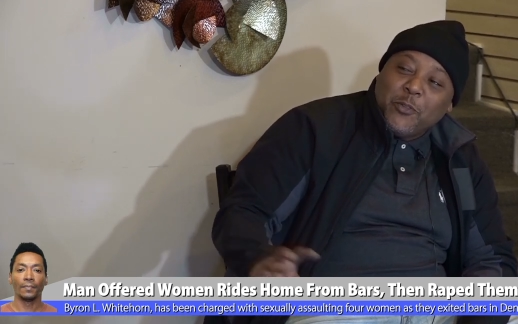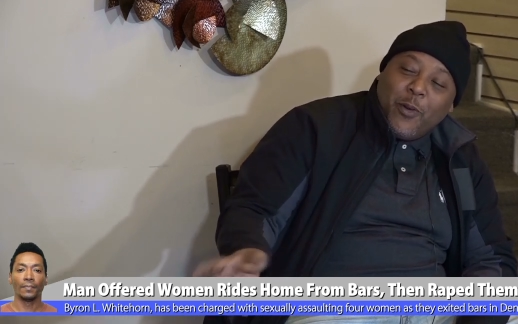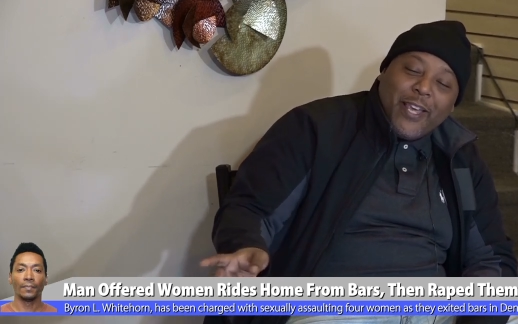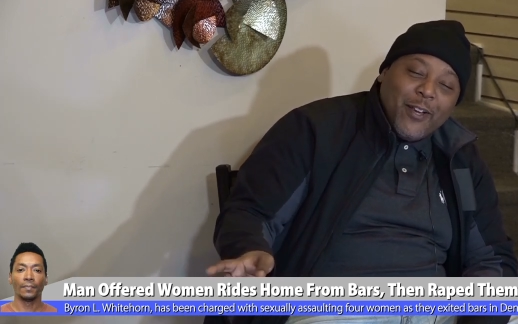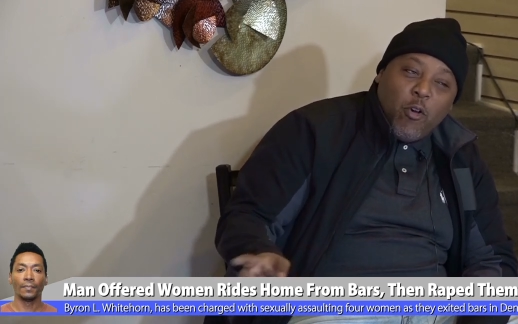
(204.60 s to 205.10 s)

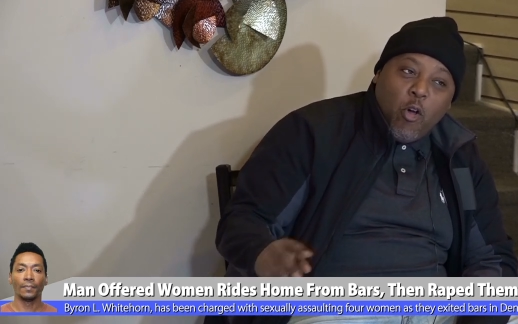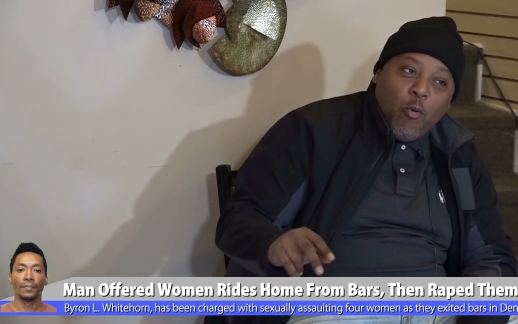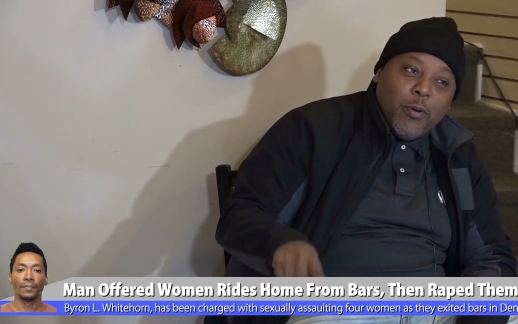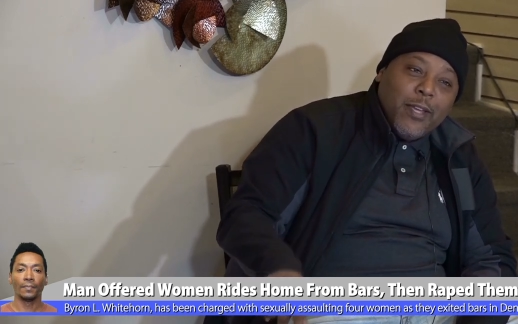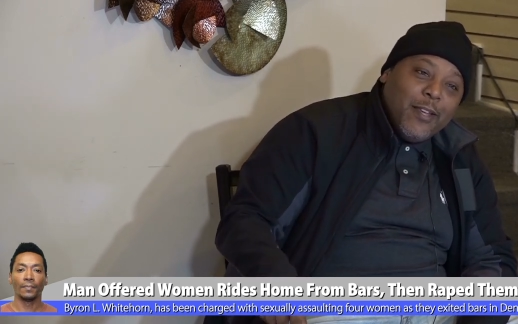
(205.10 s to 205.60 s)
Speaker 1: you ain't
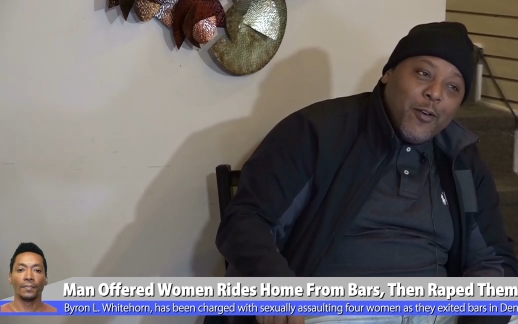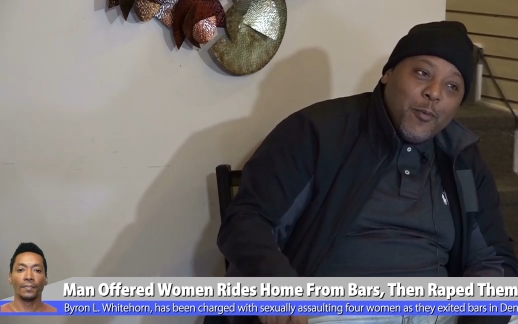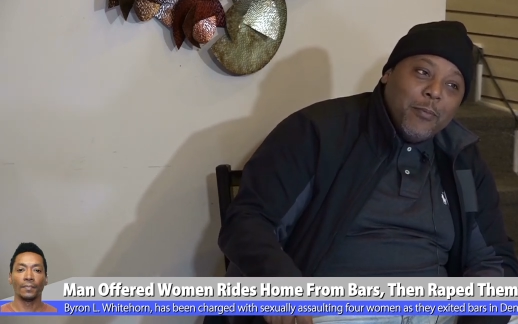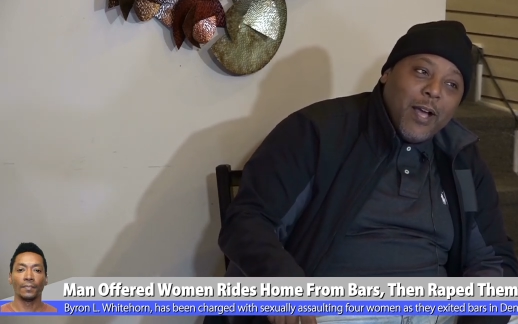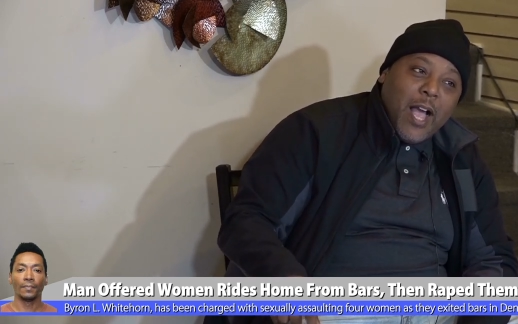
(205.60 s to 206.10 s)
going with
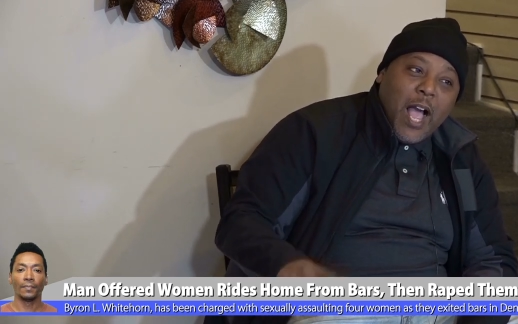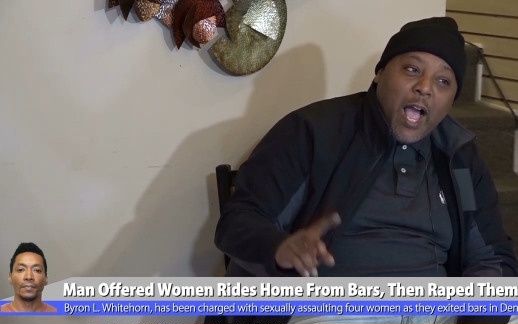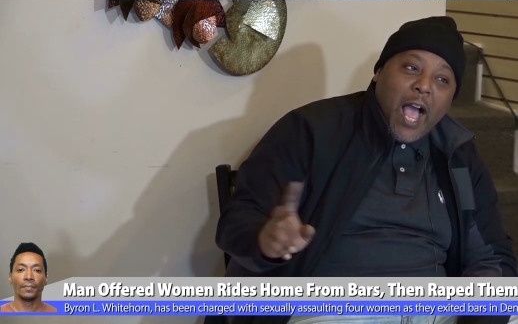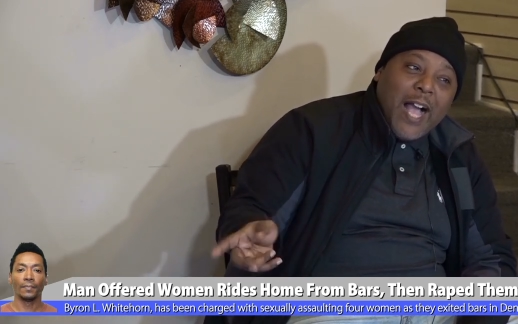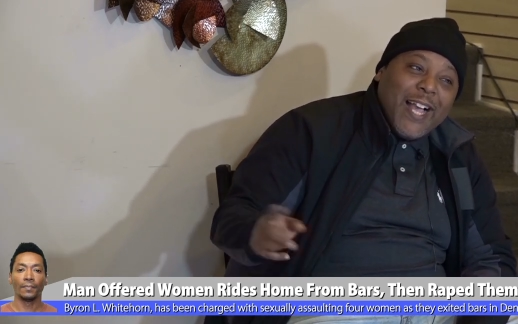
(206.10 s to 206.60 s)
him.
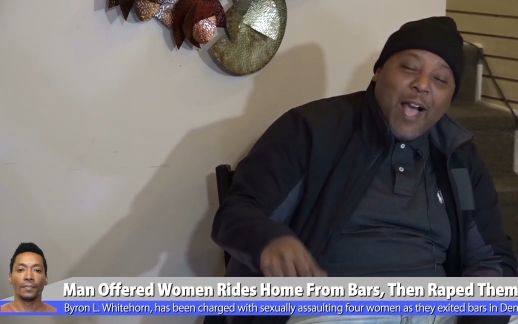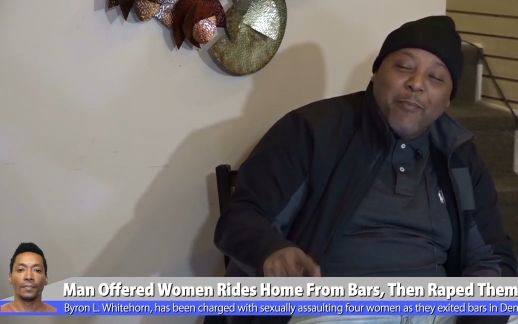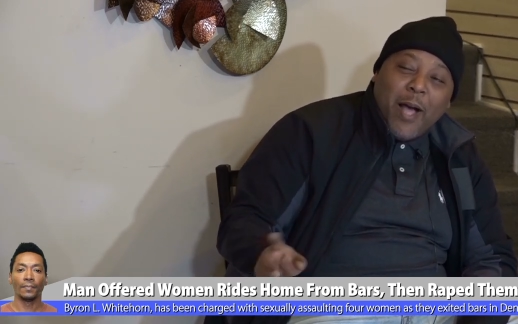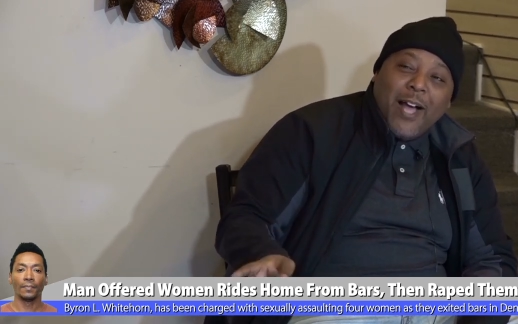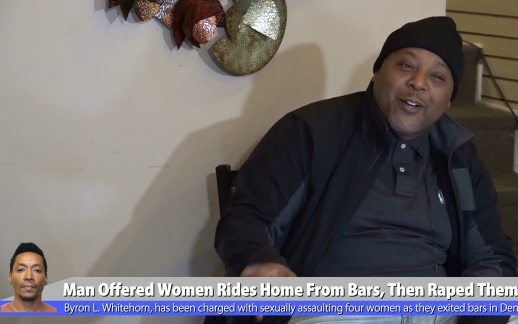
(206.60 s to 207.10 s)
I
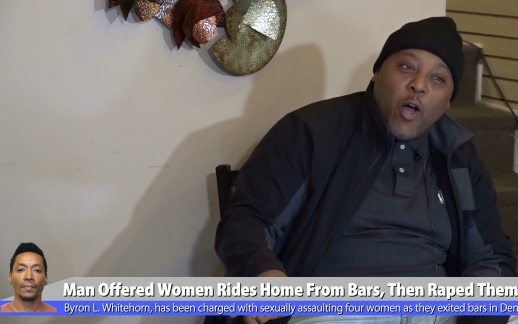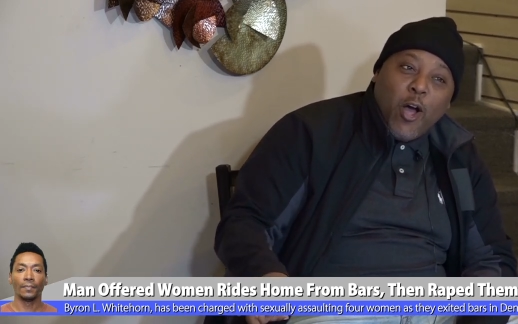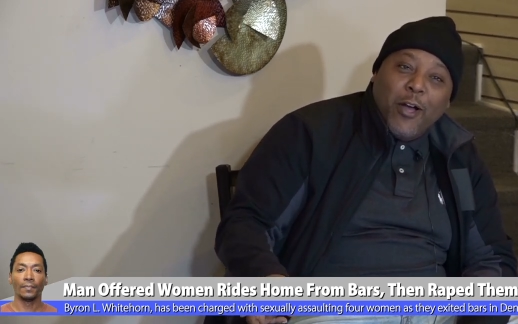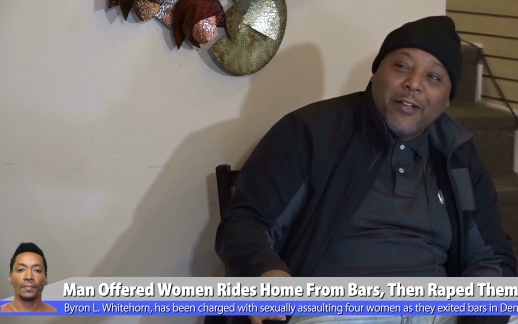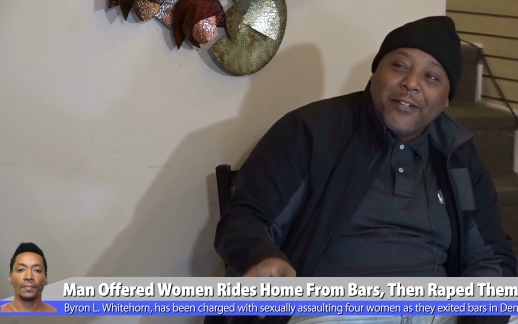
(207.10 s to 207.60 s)
got my
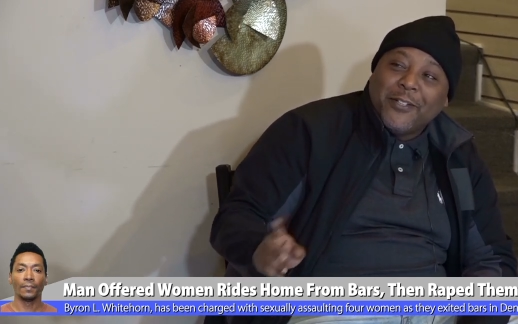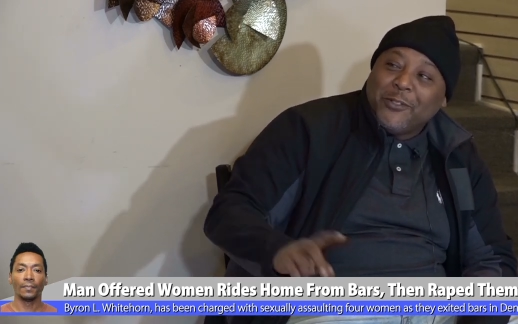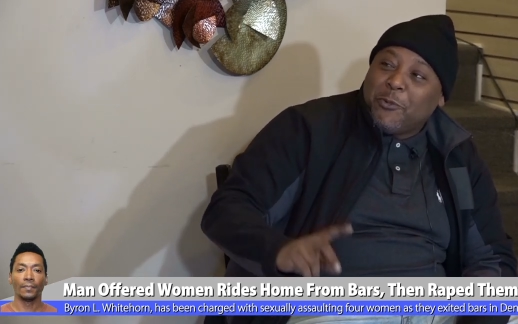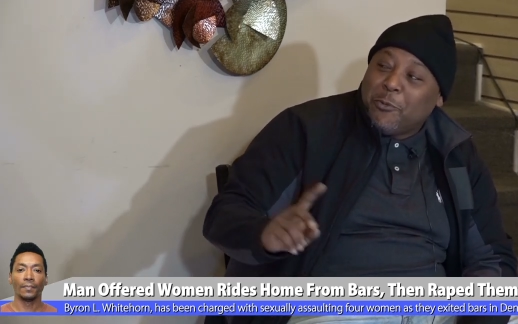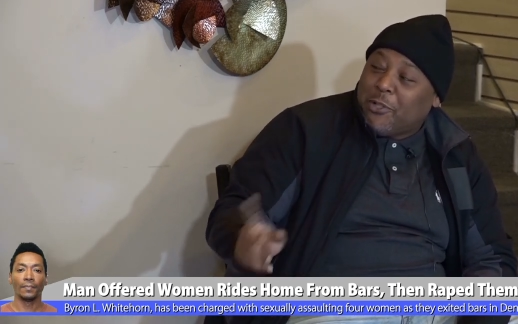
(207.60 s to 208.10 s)
car.
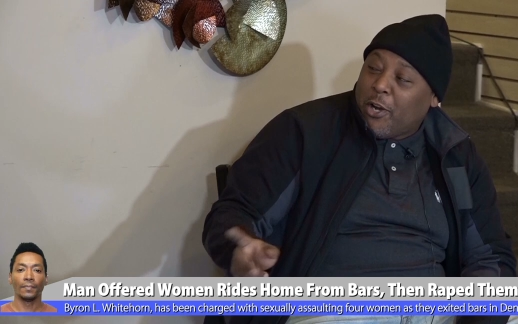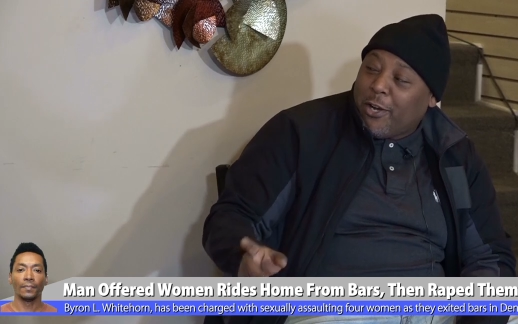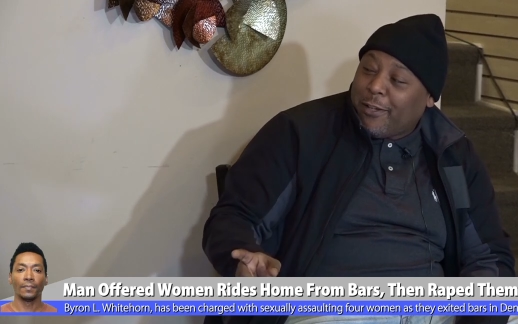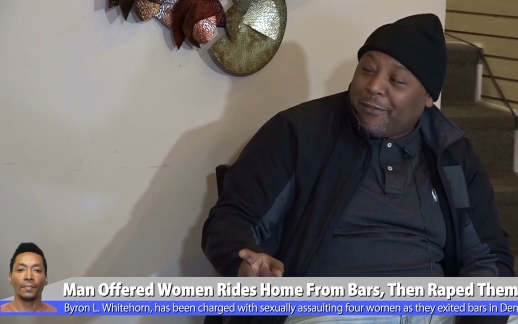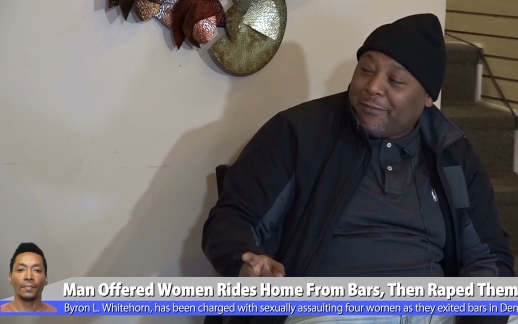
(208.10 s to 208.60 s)
You
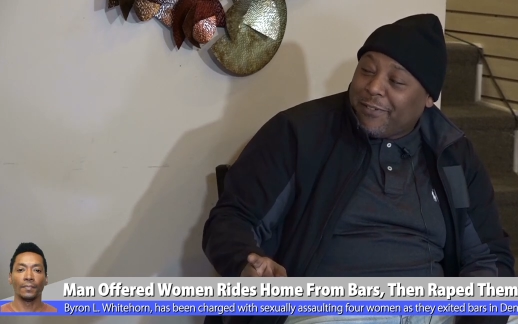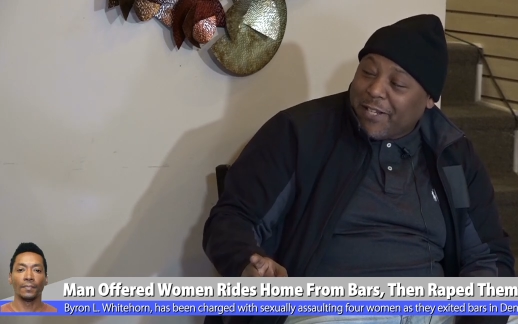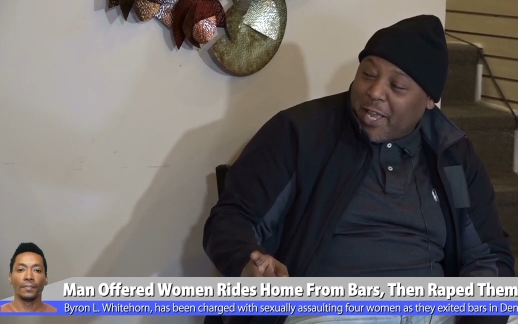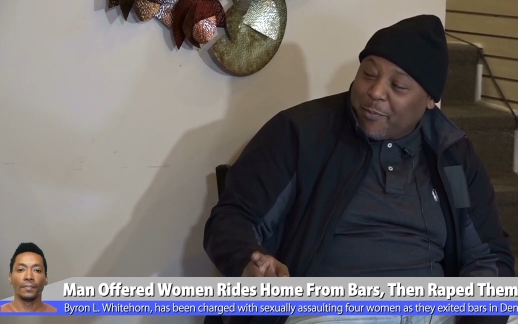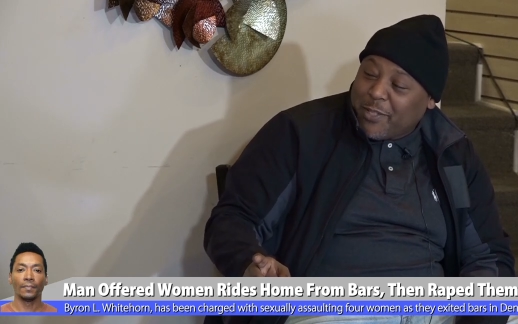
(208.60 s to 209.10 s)
good.
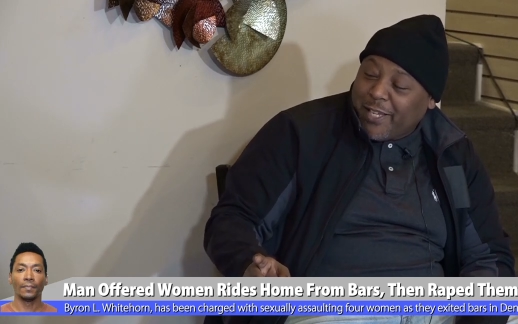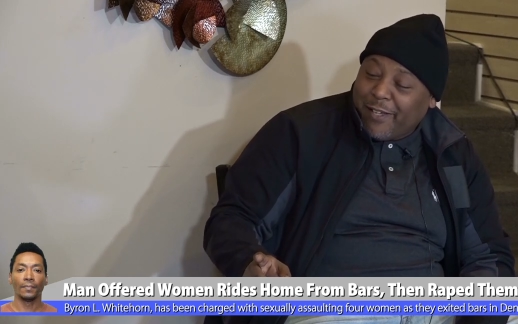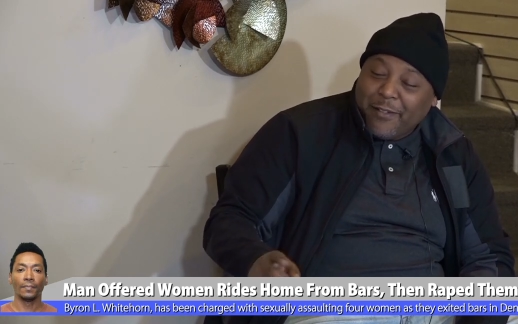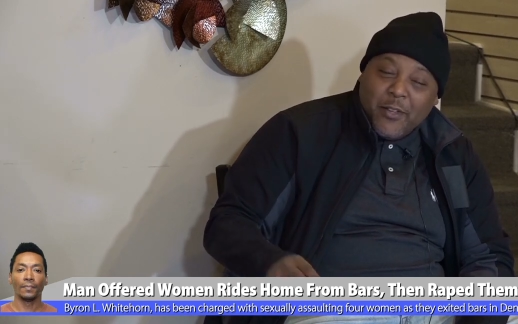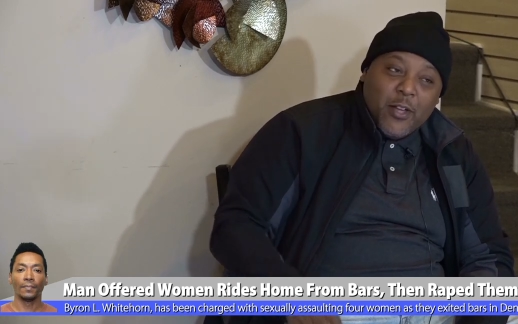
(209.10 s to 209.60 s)
You know what I'm saying?